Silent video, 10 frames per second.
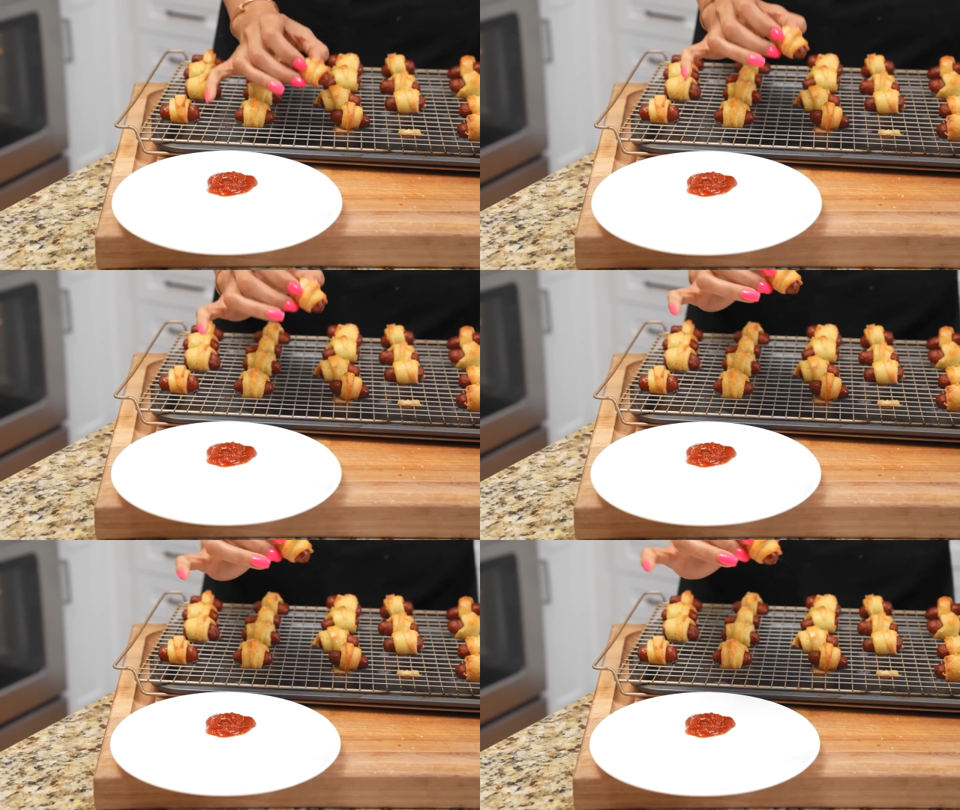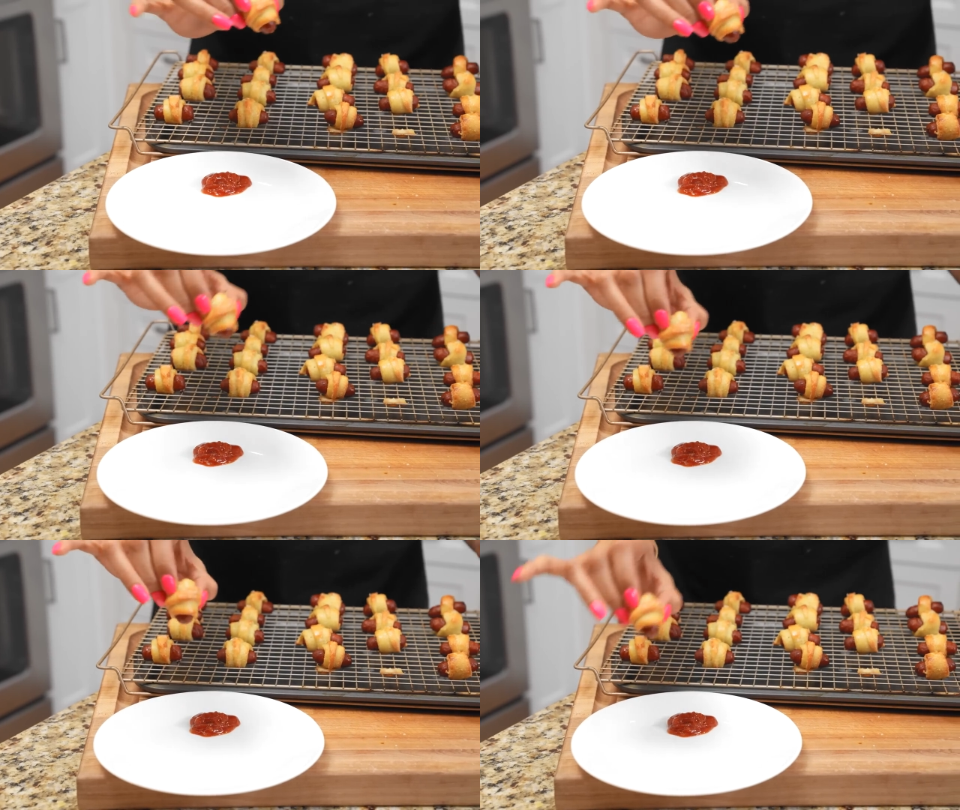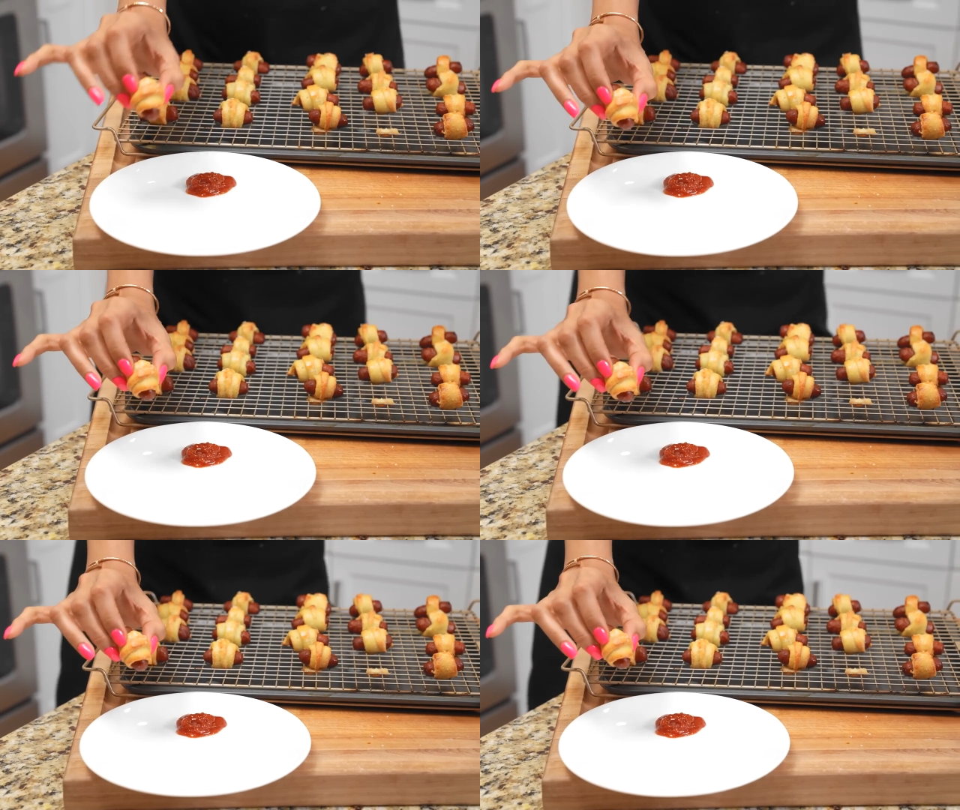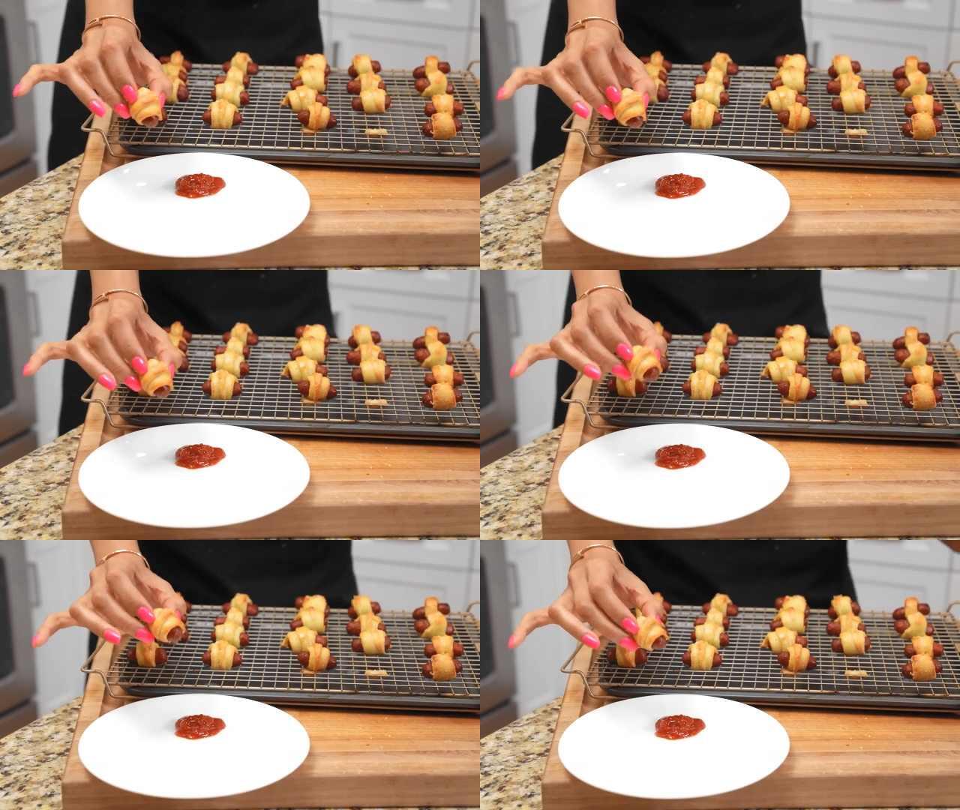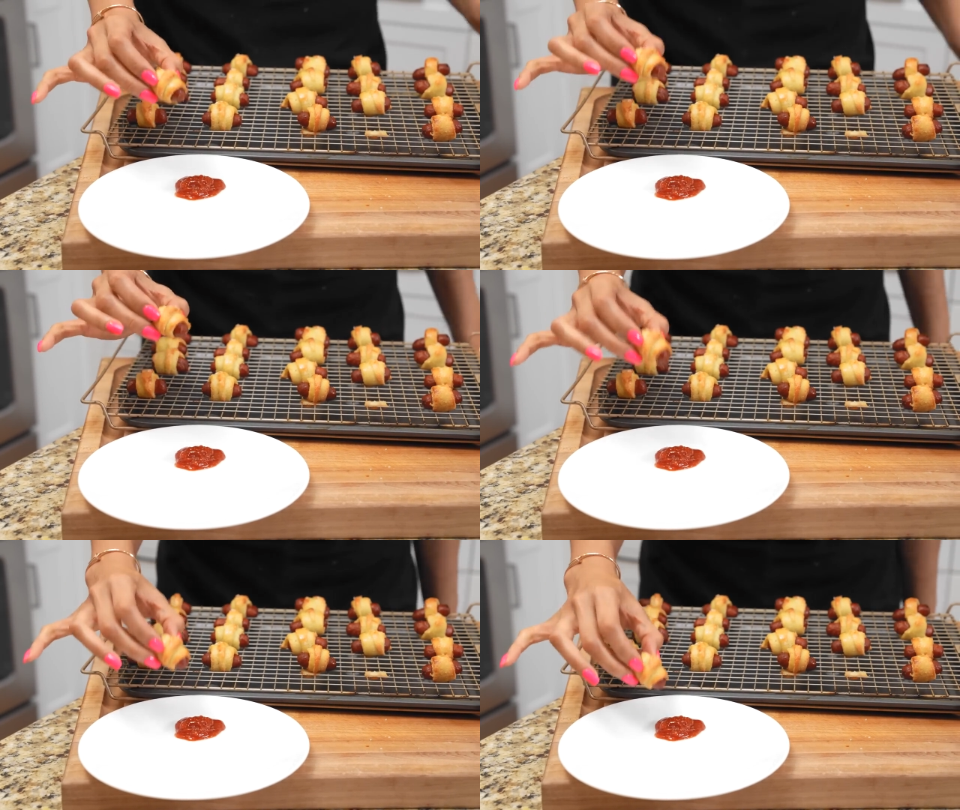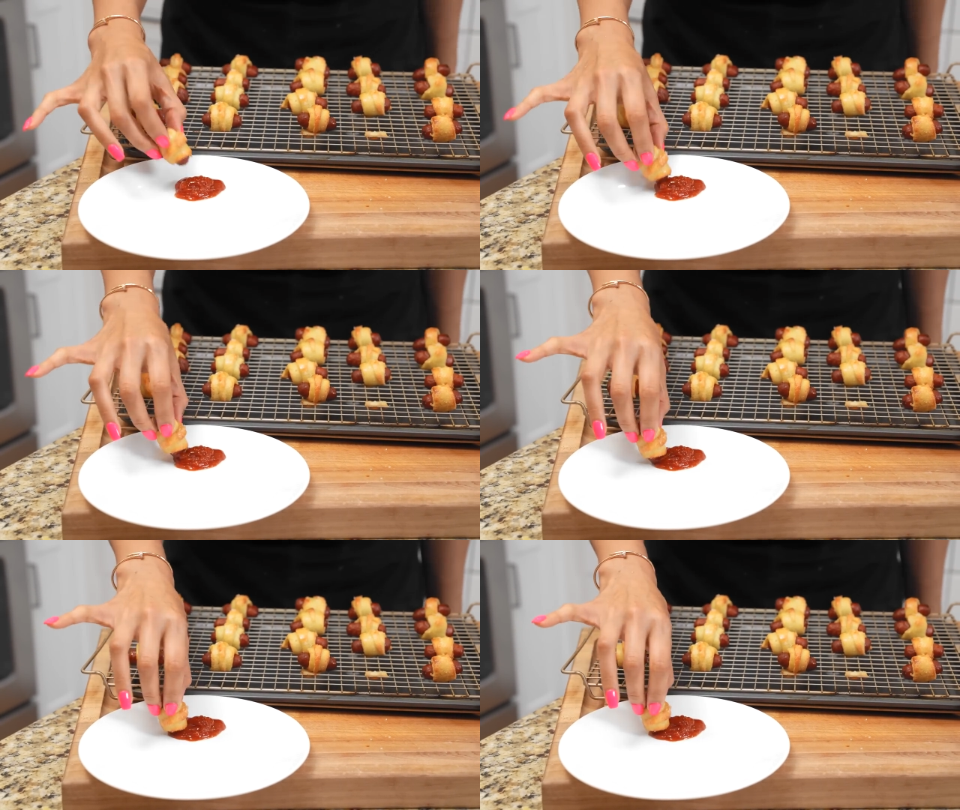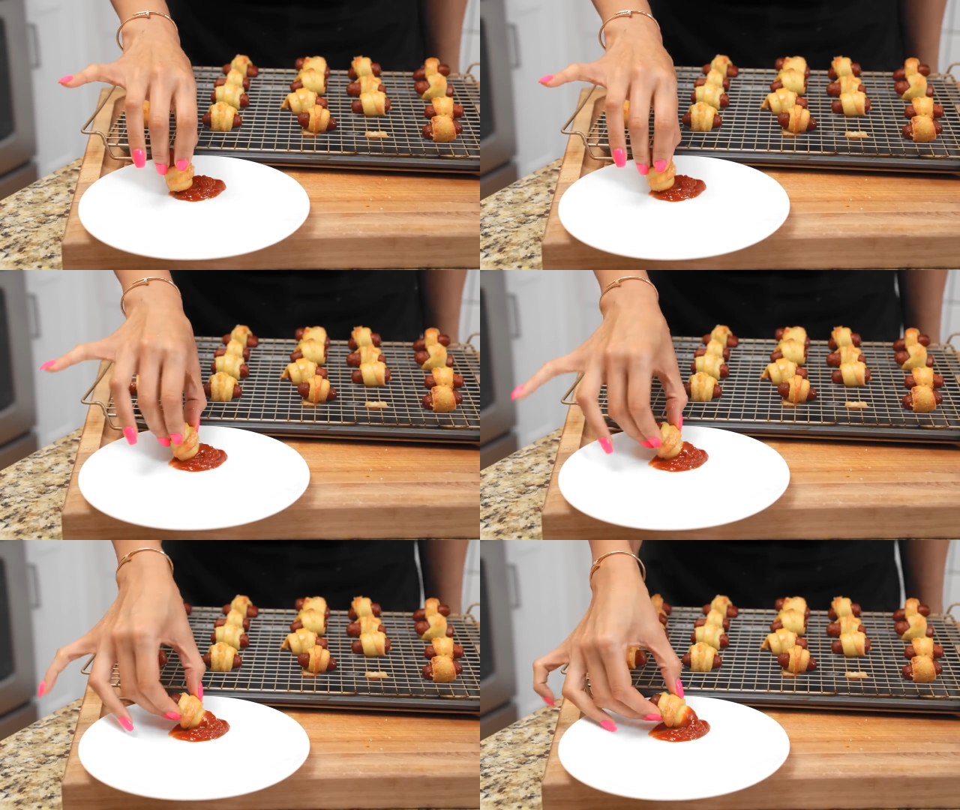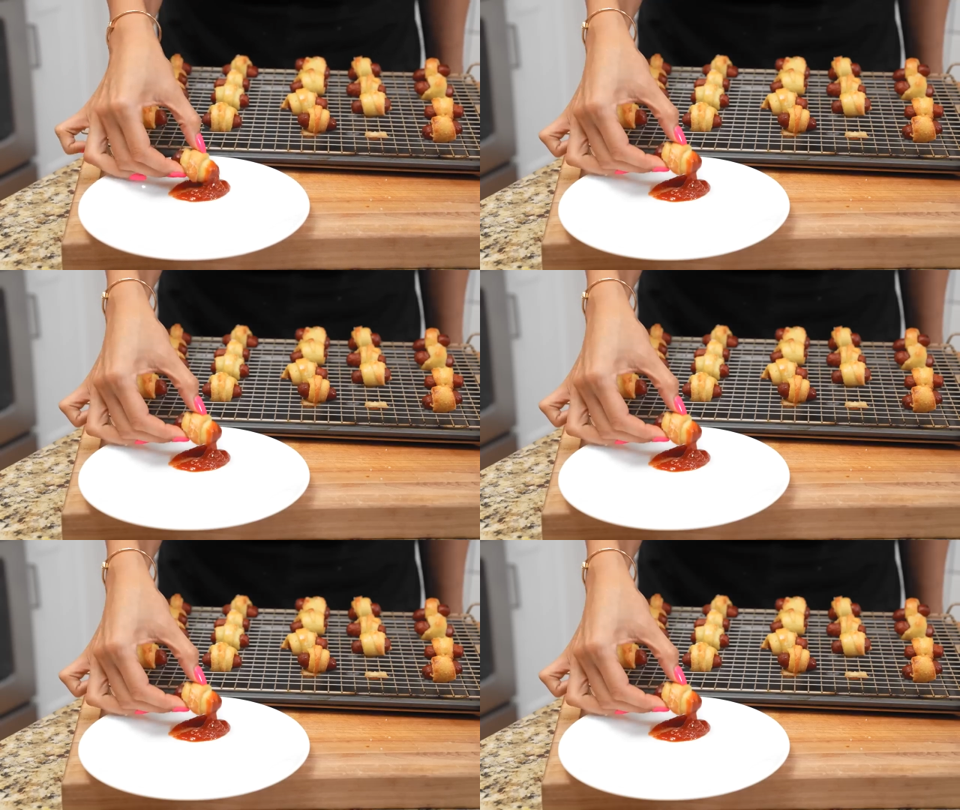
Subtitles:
(no speaker visible)